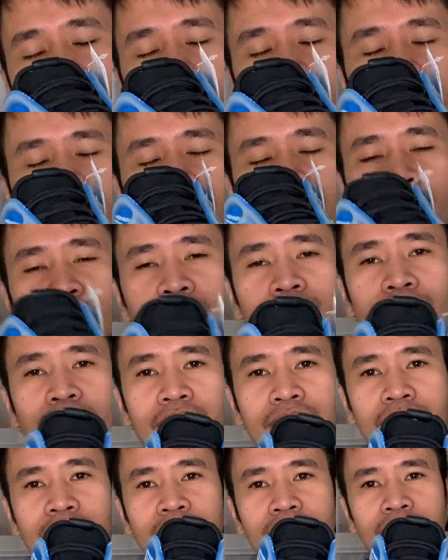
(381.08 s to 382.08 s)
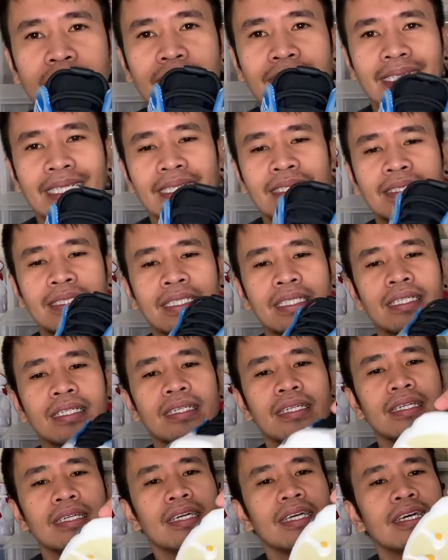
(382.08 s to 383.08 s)
most recent
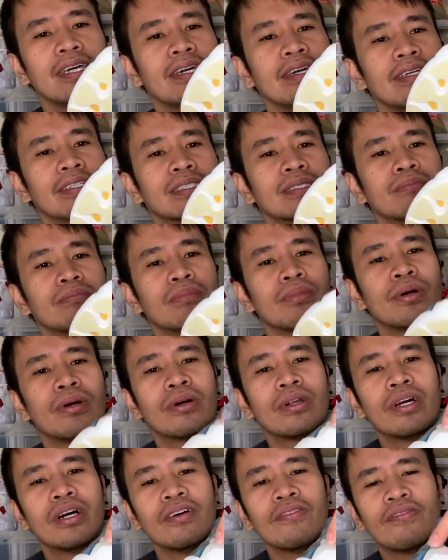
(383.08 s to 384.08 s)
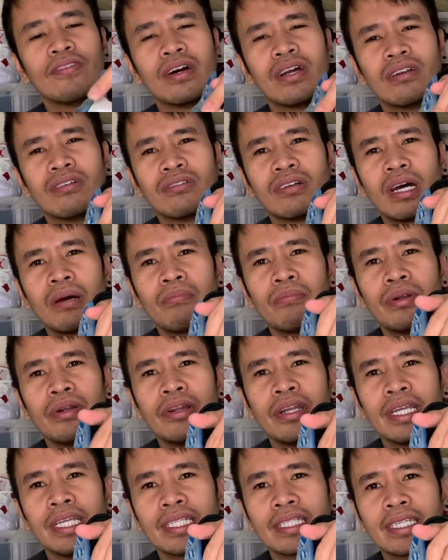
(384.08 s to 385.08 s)
Yeezy is more of a
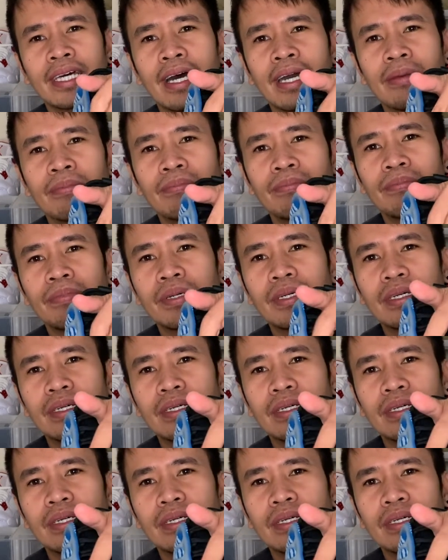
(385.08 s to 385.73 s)
rubbery type.